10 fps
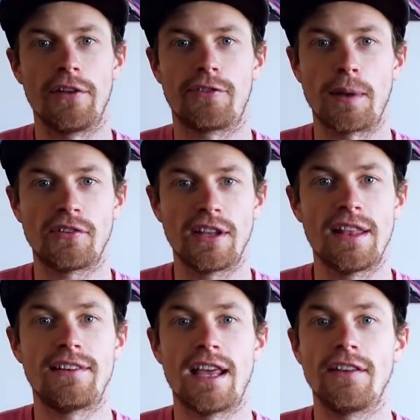especially in
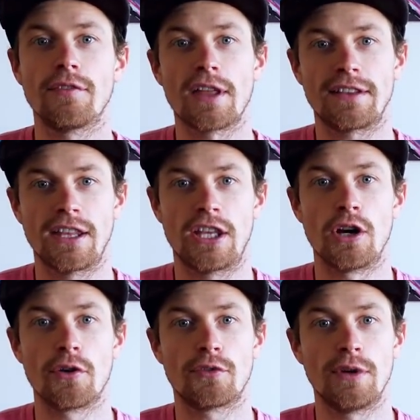the days of like the
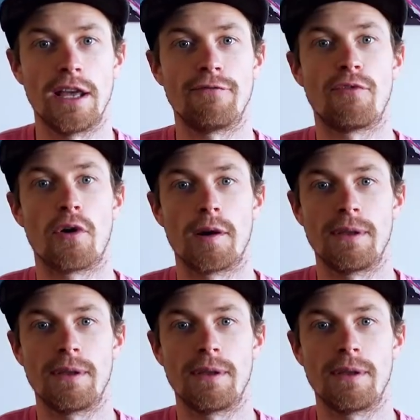Hero 3 and 4